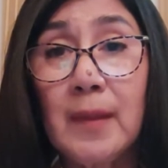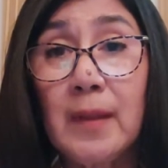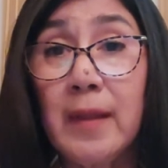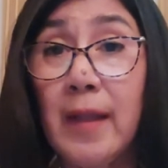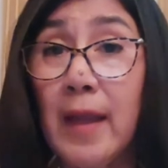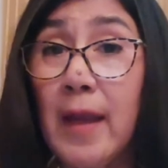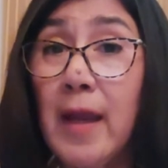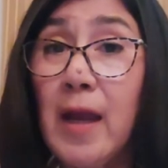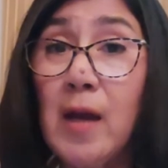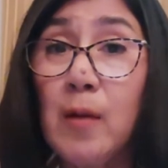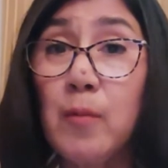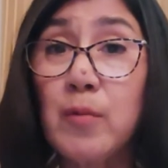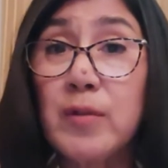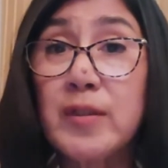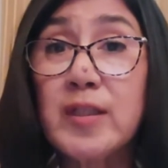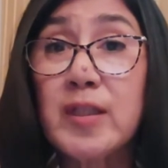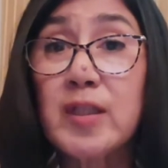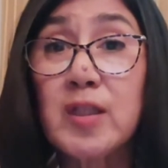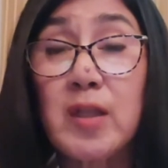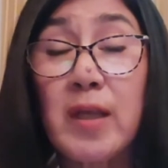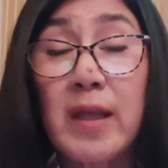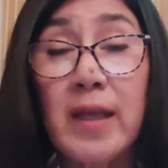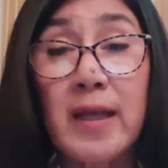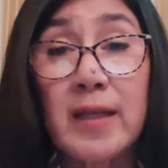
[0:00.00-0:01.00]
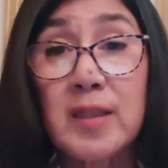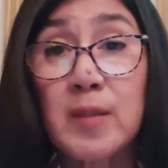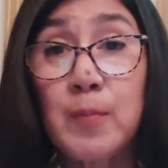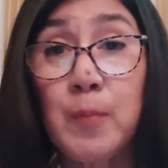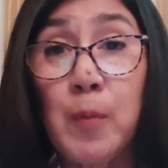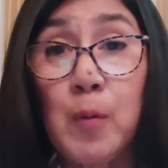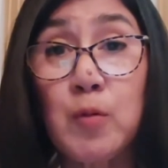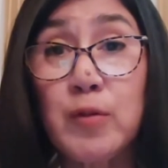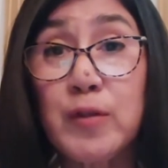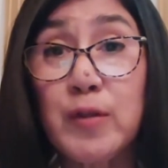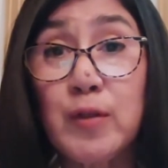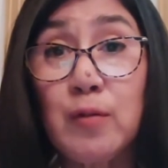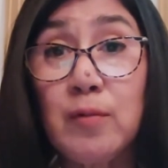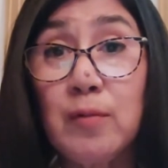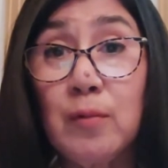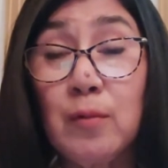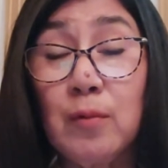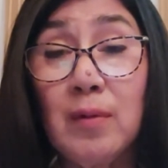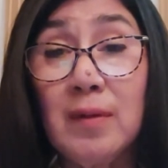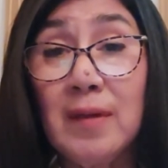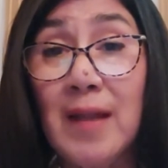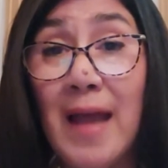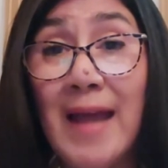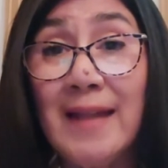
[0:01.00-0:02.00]
There, I was exposed to
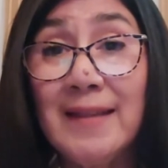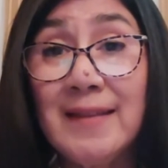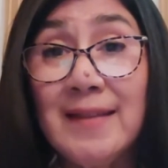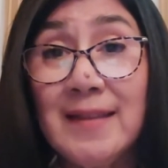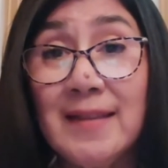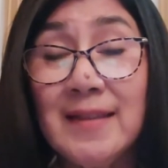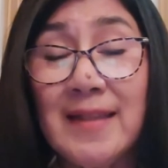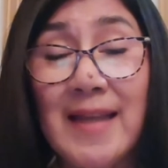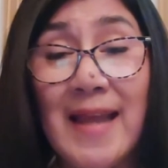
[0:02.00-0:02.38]
Latin